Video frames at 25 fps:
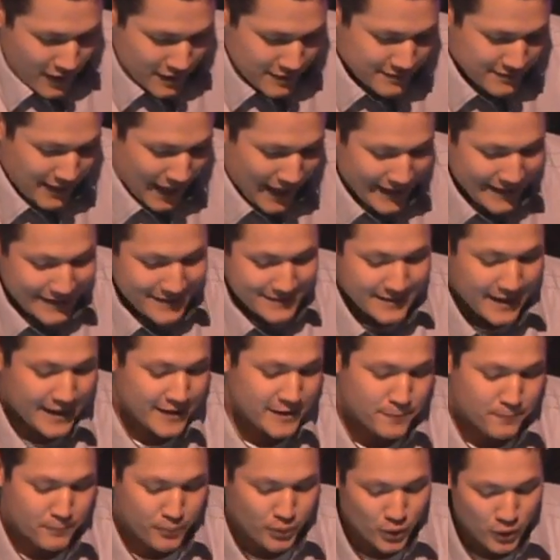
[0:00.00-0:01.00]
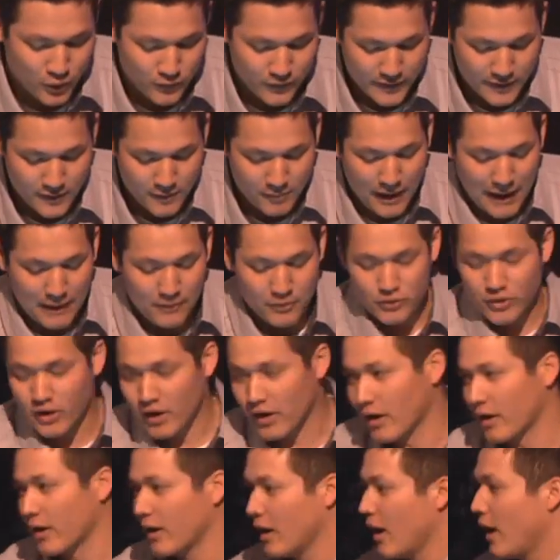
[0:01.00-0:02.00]
Science has proven the Bible
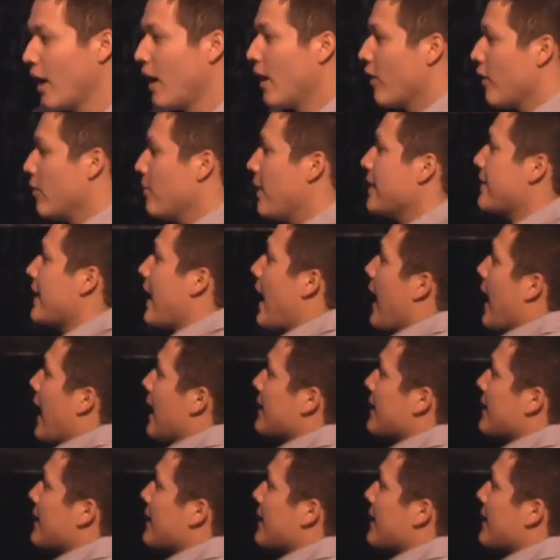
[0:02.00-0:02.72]
wrong. What about that?